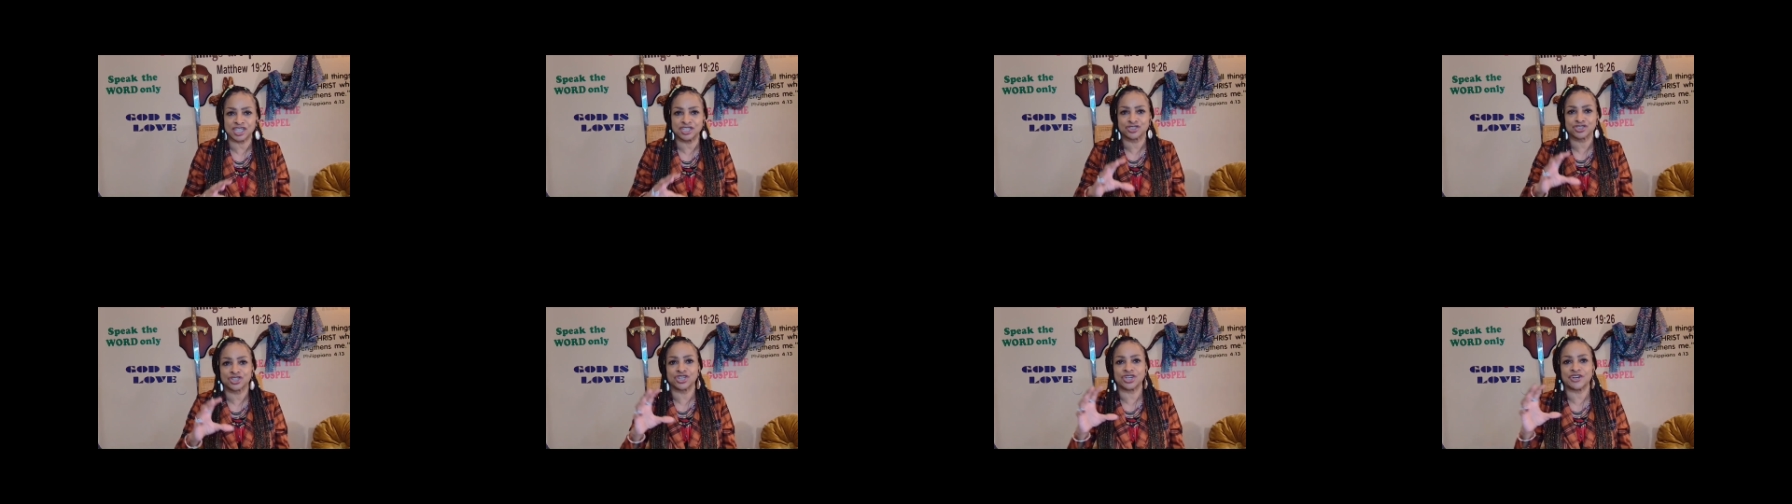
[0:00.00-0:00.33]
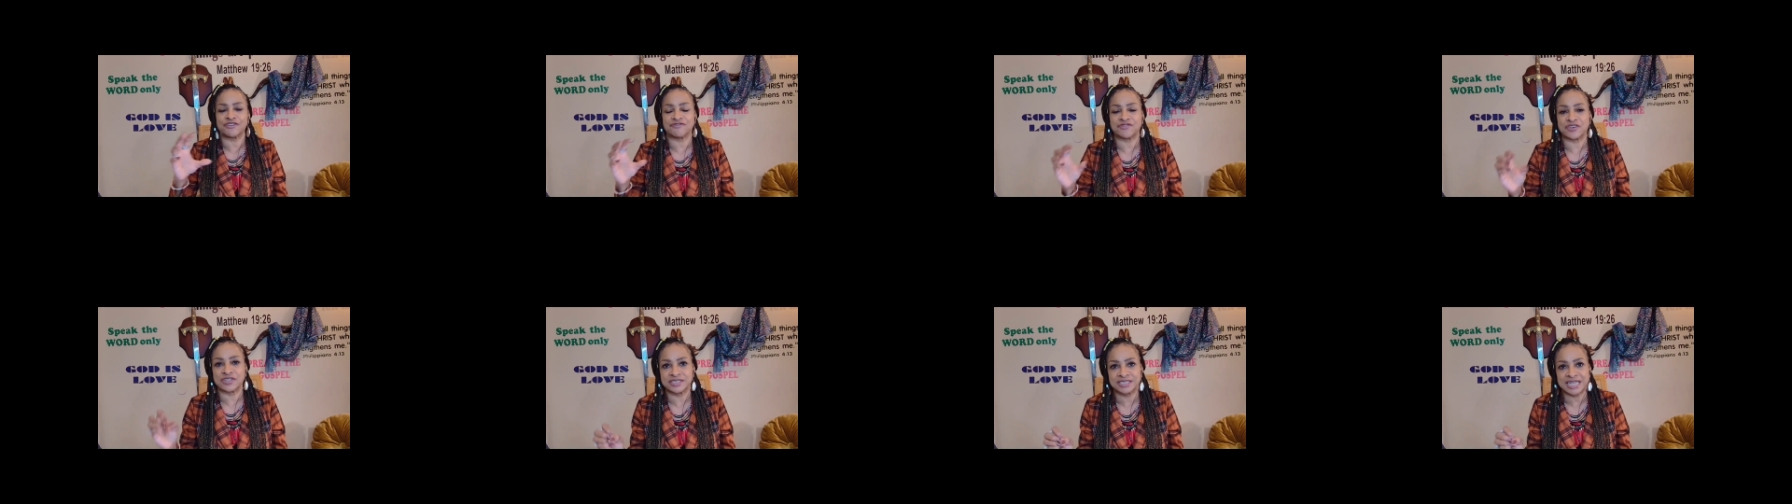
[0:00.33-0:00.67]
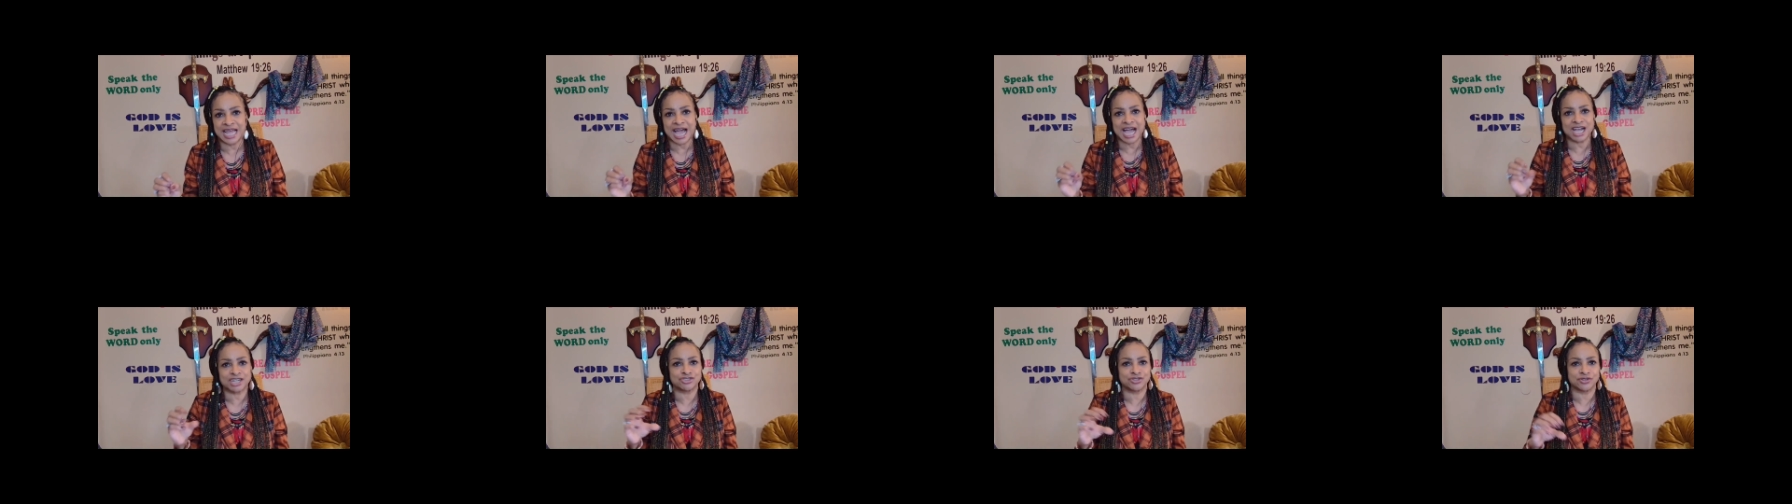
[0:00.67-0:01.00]
is good for
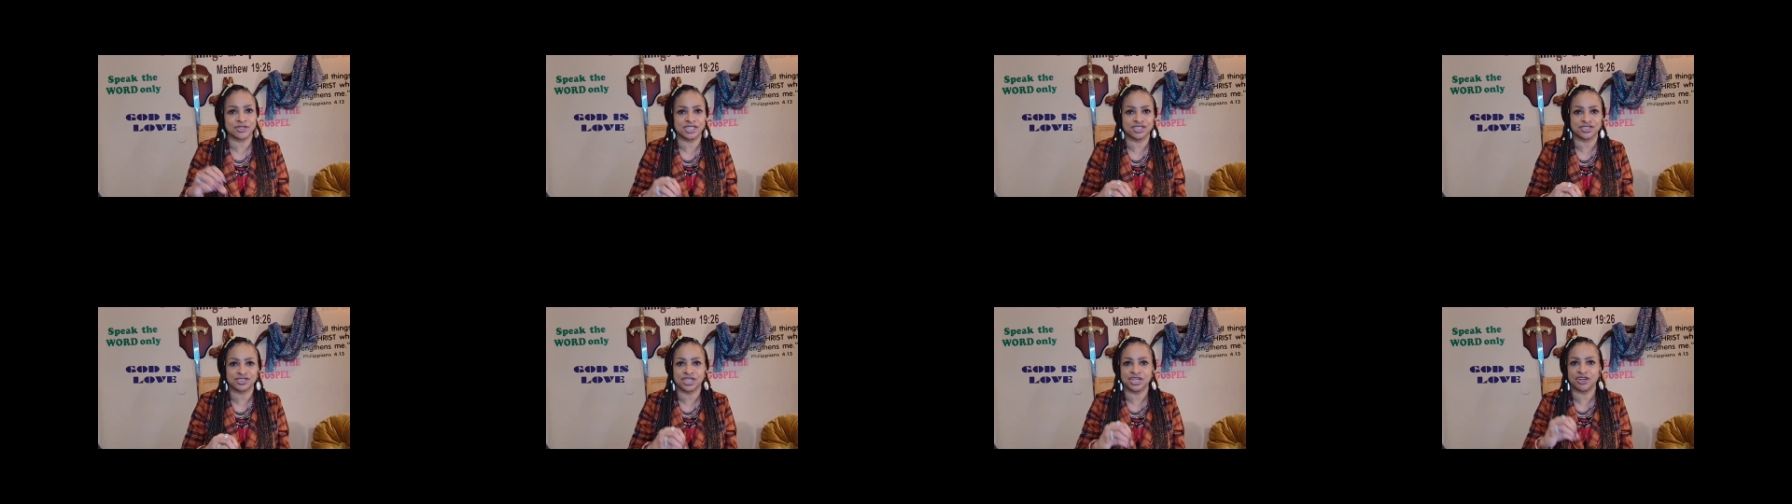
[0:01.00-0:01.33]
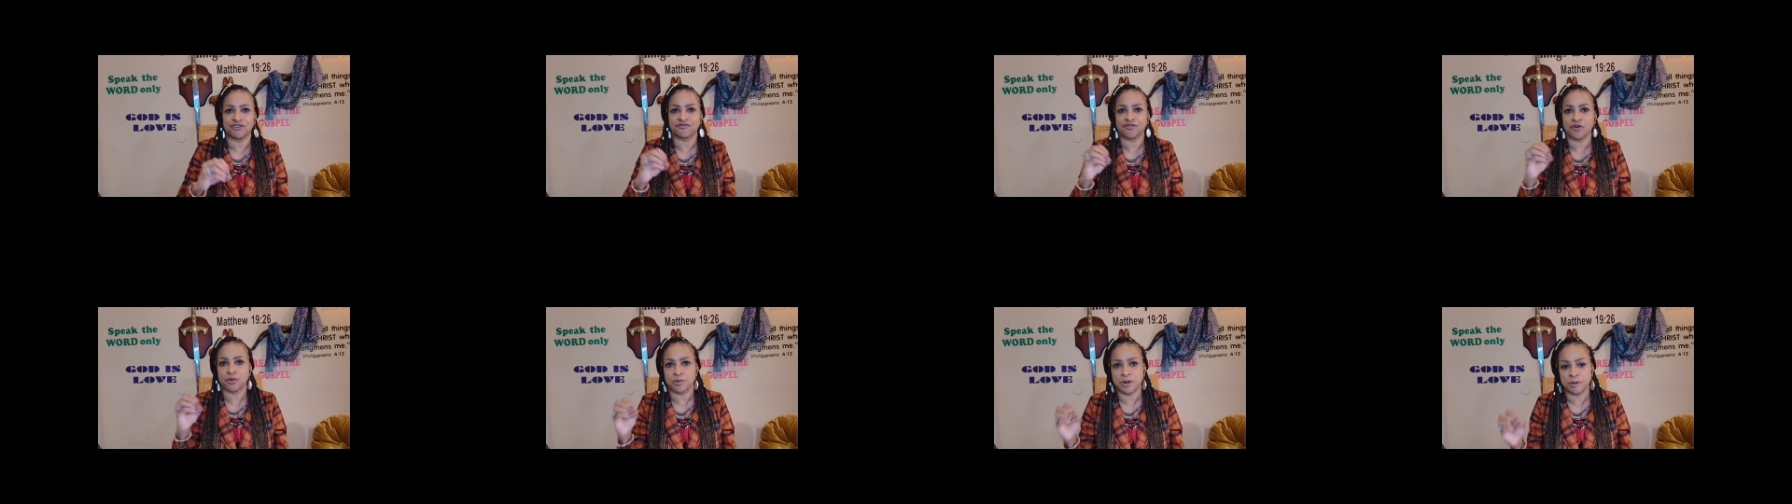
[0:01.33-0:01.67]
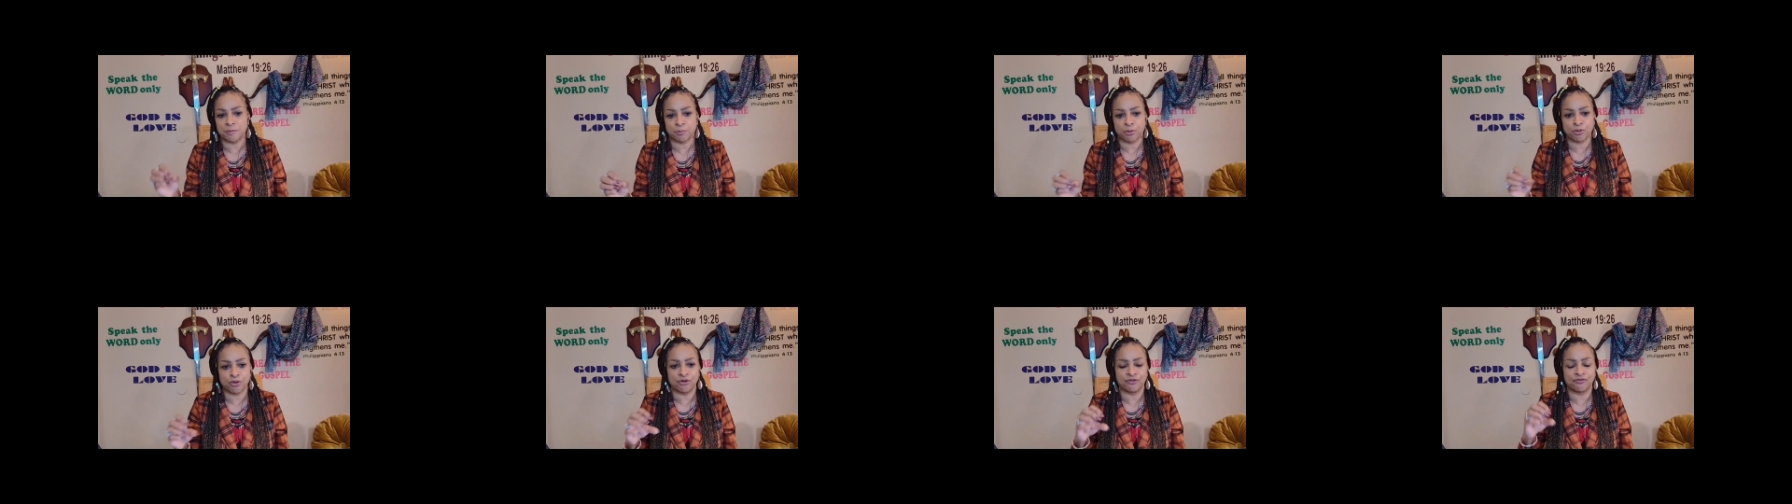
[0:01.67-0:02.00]
doctrine, is good for
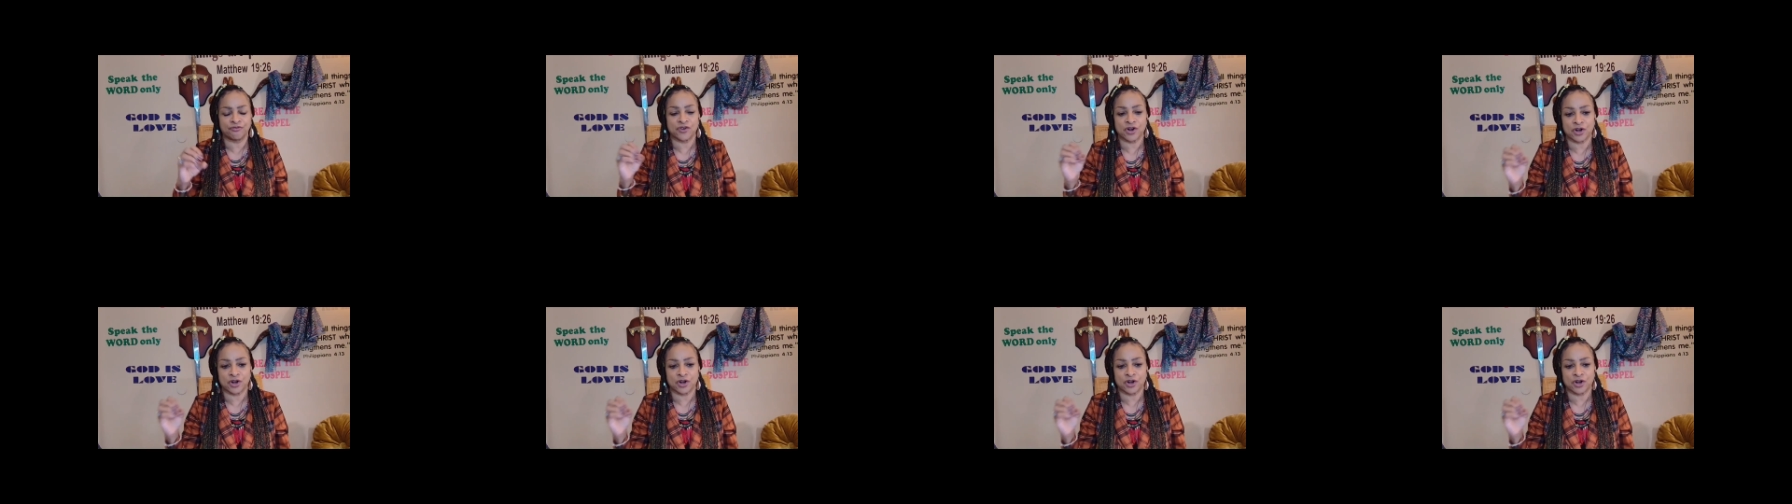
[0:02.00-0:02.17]
reproof,